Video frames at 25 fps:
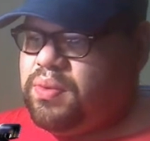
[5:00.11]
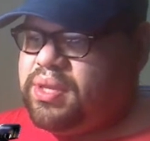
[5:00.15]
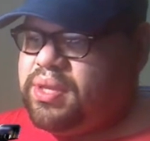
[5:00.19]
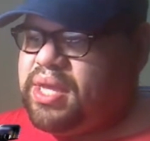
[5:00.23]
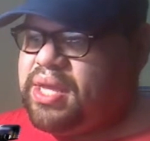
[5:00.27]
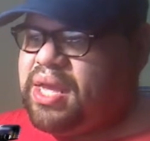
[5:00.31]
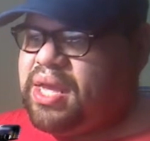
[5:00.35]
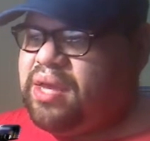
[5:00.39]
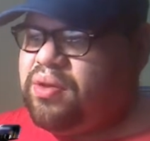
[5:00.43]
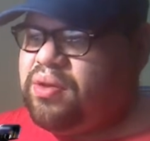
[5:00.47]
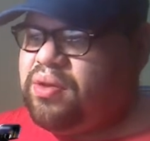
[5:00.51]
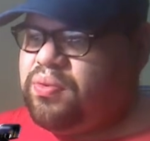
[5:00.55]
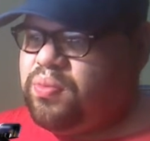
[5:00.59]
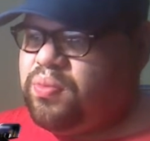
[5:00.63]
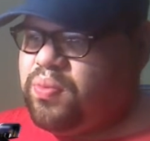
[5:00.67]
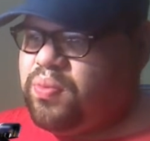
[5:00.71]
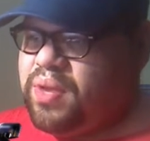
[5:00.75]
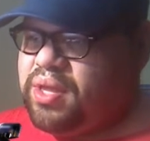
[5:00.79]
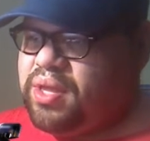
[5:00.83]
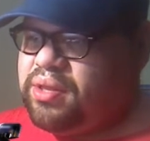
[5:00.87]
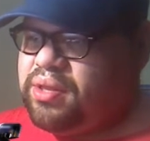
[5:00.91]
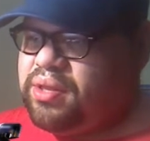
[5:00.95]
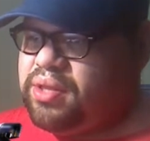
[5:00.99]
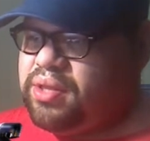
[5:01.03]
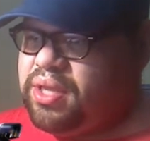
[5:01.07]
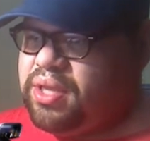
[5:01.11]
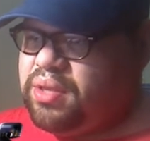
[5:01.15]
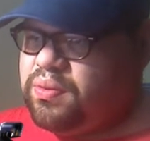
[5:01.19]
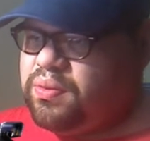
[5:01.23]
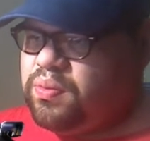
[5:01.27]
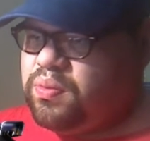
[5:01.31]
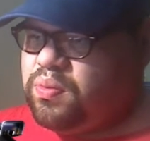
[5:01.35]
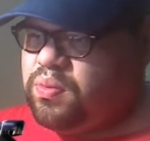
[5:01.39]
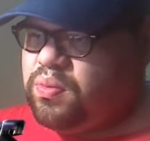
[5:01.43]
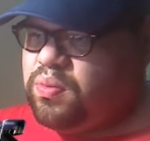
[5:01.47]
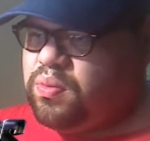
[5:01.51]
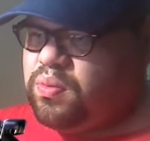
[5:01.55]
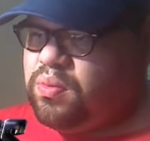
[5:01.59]
with how well
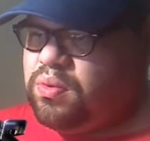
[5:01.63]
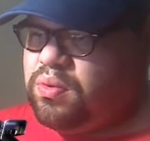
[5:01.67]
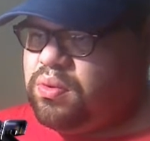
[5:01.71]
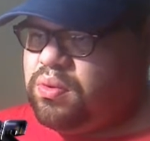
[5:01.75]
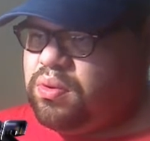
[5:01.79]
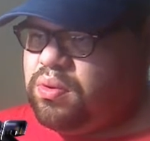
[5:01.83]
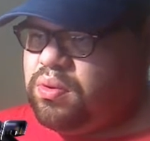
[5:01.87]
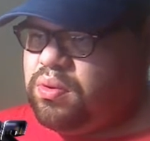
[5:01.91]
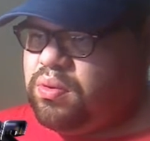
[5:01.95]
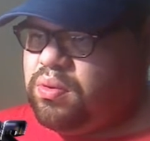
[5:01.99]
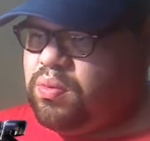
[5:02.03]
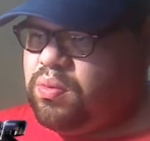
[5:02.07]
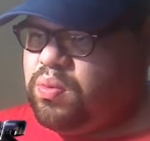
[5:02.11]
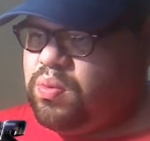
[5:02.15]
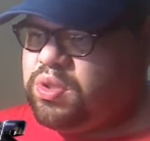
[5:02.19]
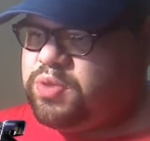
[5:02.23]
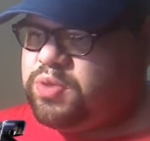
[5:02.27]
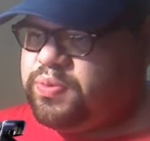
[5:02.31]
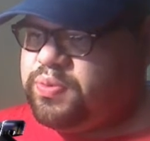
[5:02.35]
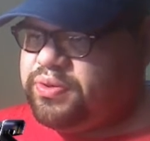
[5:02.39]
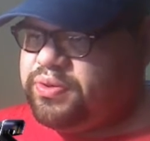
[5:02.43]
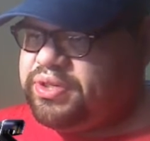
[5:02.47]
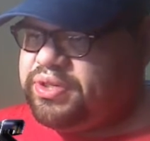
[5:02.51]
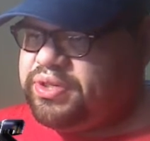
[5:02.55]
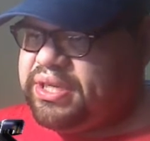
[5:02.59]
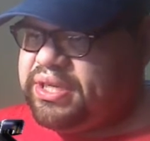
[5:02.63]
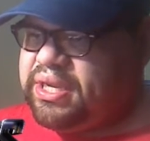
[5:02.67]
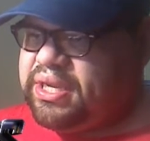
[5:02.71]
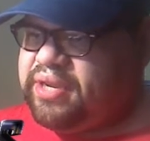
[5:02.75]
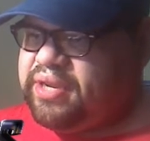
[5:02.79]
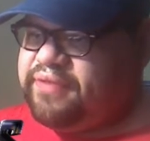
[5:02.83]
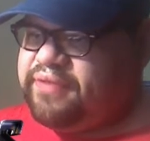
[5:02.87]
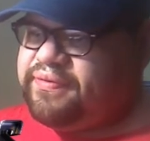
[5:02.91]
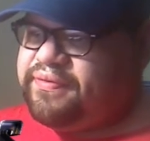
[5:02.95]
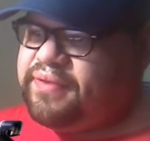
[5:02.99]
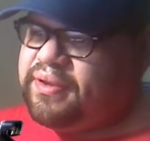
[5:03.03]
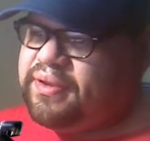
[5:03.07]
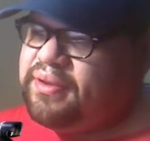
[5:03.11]
it was
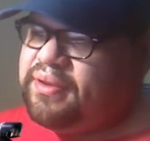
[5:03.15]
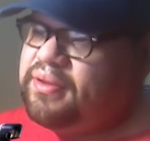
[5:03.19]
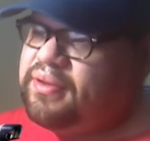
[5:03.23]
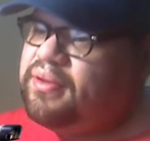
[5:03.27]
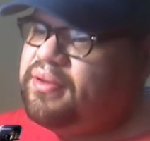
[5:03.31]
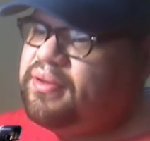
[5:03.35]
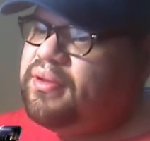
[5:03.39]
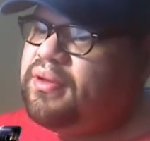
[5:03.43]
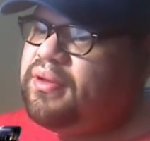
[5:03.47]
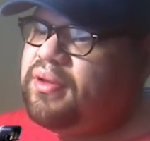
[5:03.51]
perceived.